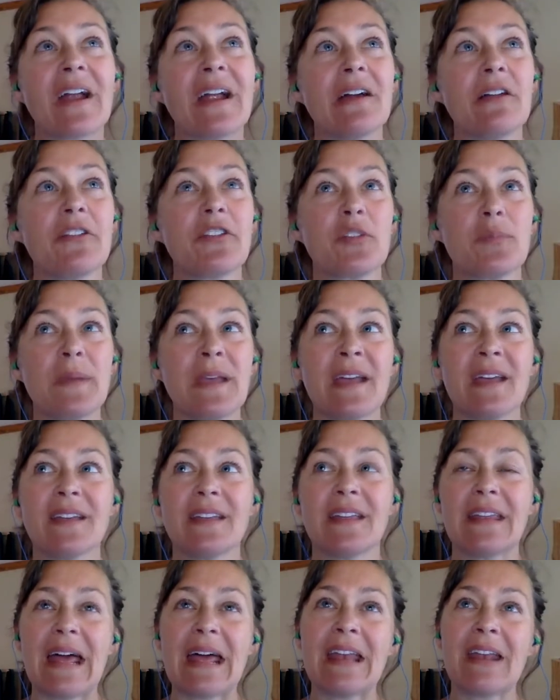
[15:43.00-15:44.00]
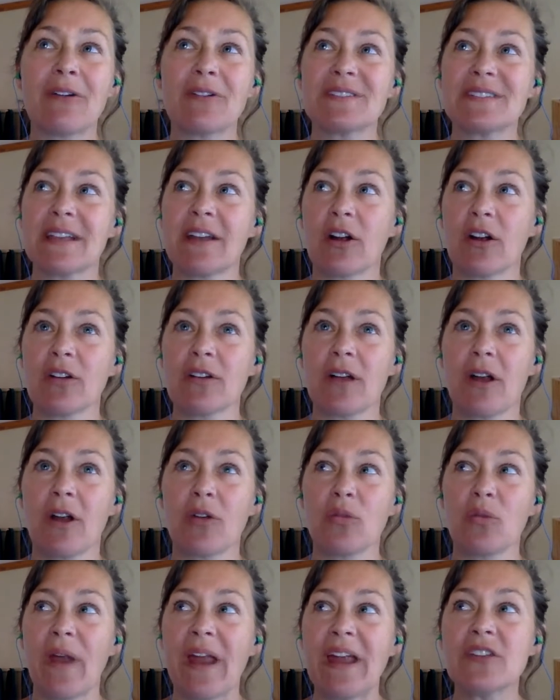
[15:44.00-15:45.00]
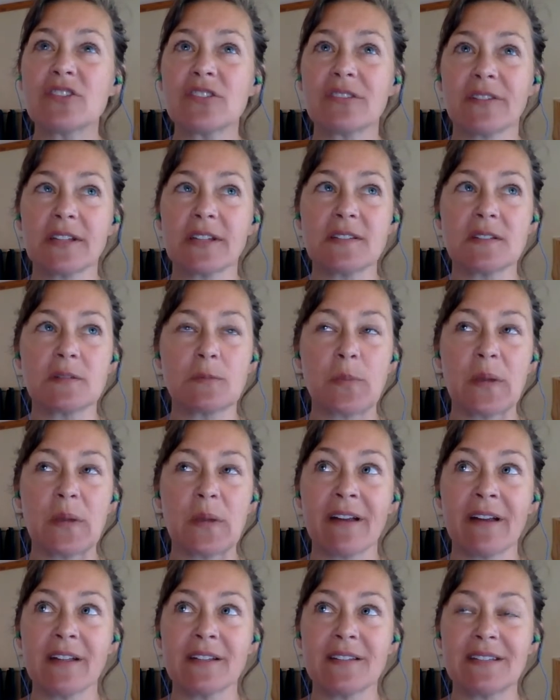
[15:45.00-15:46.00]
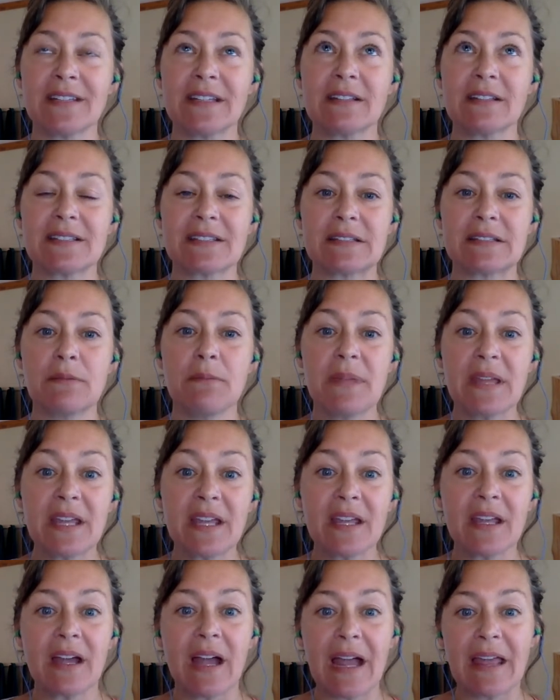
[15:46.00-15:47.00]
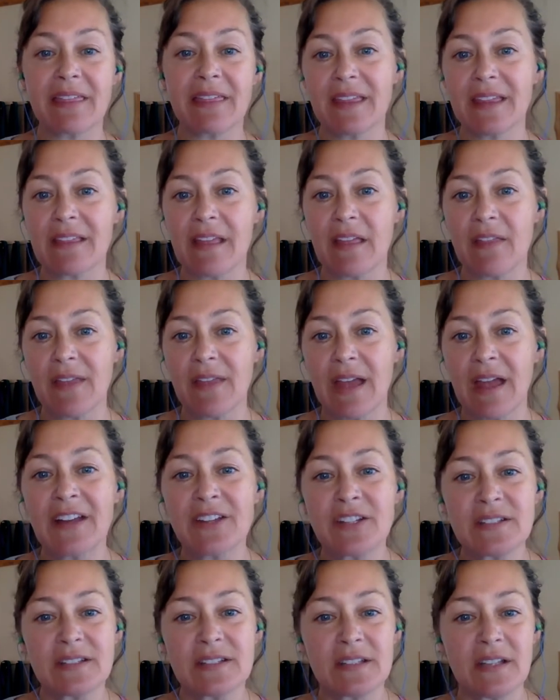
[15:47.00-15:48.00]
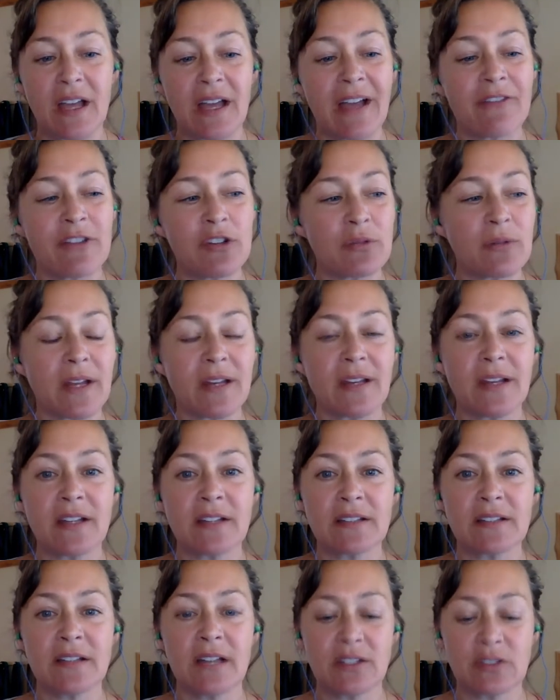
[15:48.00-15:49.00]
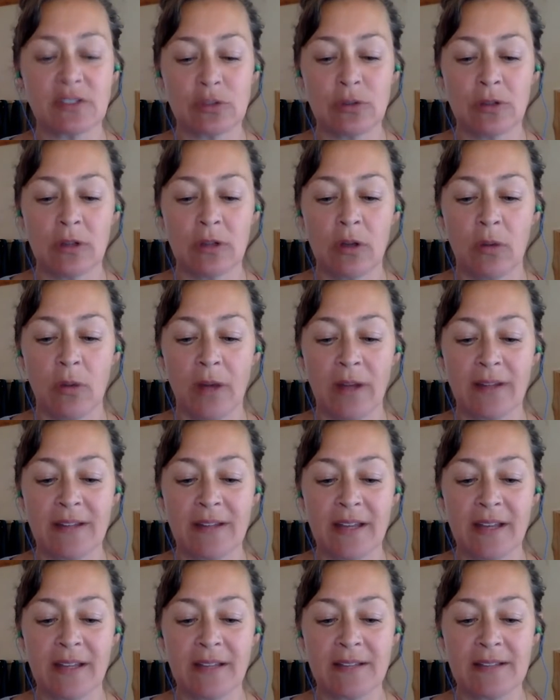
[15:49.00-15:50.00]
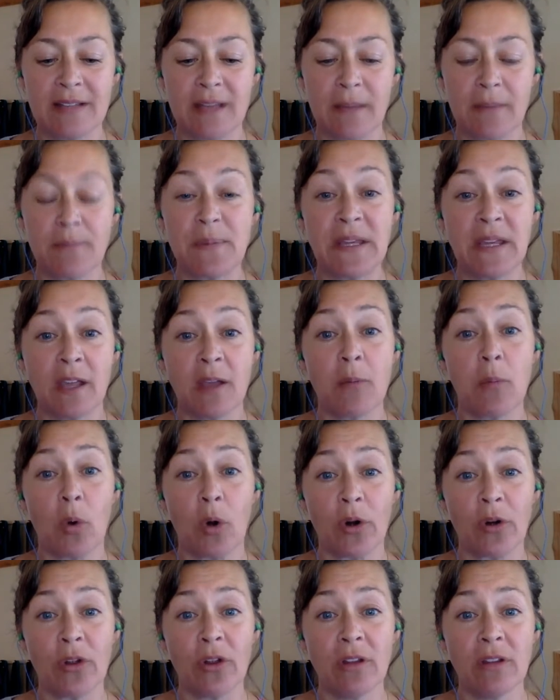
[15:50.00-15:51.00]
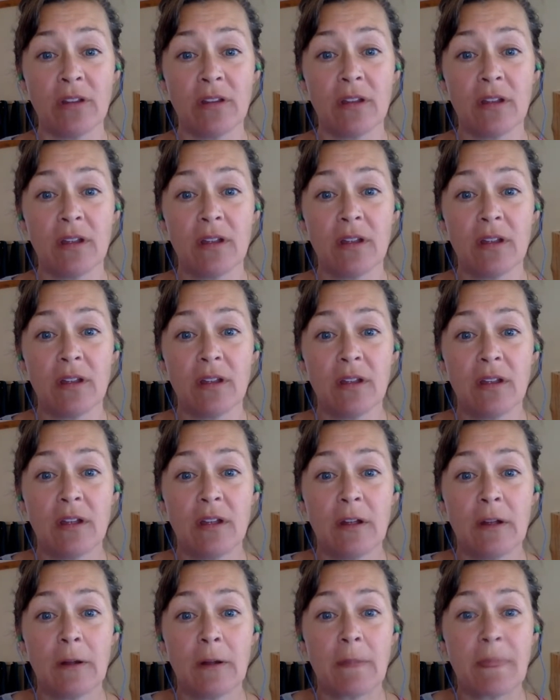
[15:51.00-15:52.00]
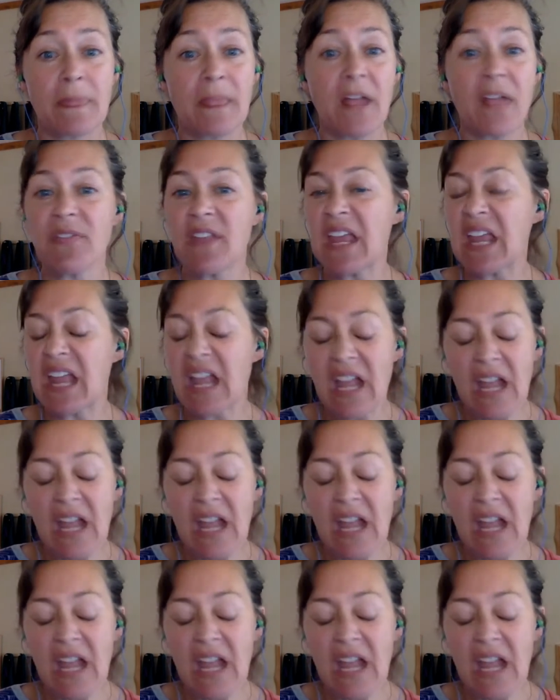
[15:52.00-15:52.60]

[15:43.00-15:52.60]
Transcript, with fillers: our health span and, and I would say our, our, range of experiences. To me, I think that that I just got, have you read Atul Gawande's uh, Being Mortal? Mm.